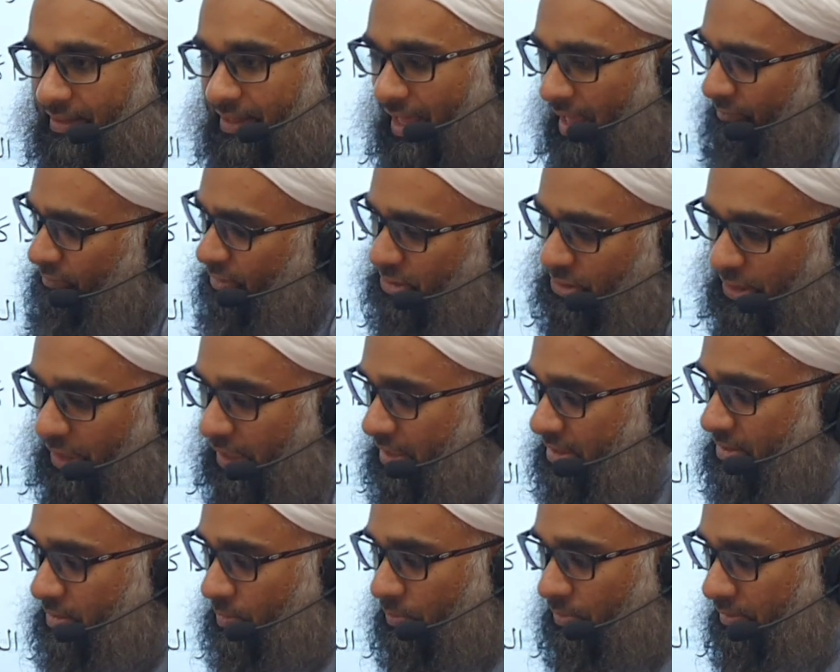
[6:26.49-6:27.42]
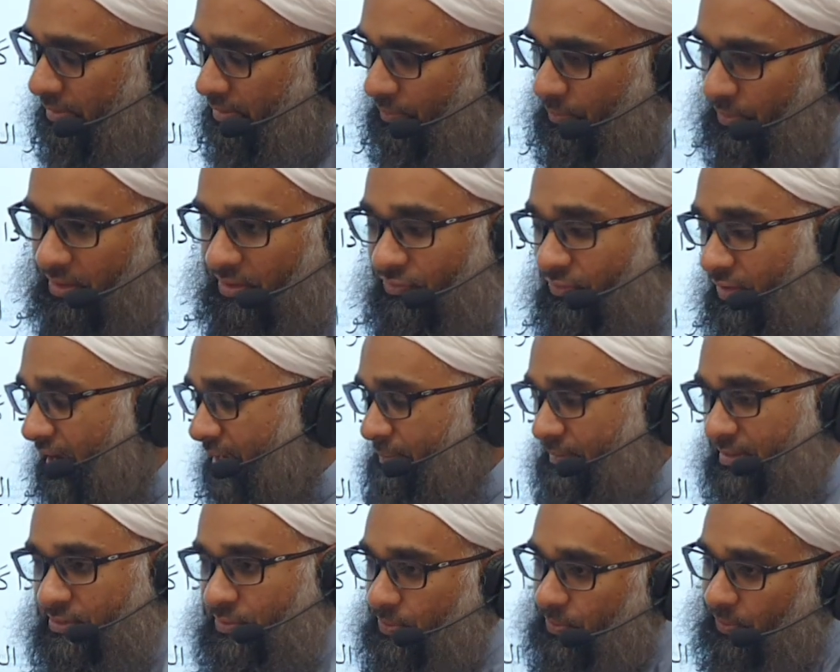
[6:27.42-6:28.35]
If they change the word, we can fight them
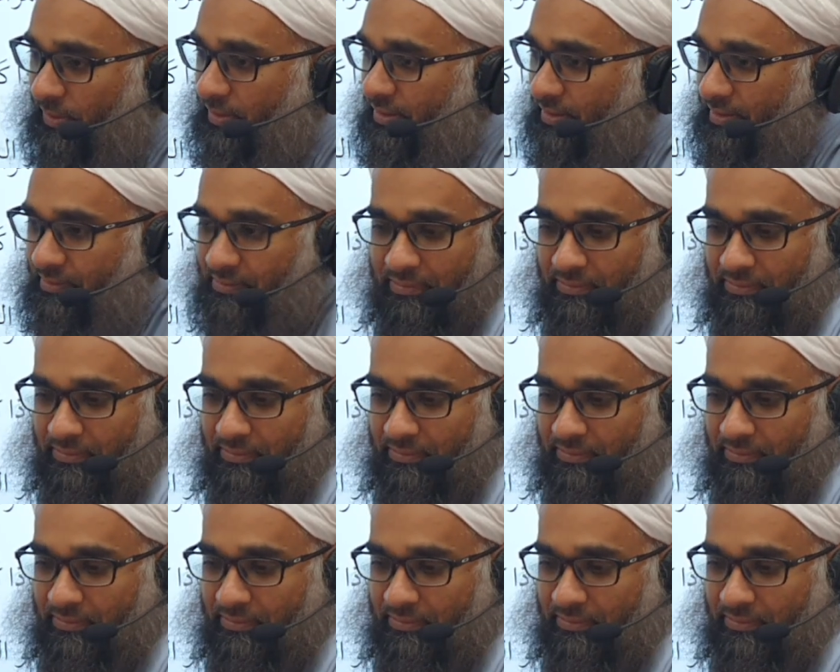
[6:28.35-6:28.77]
because we want.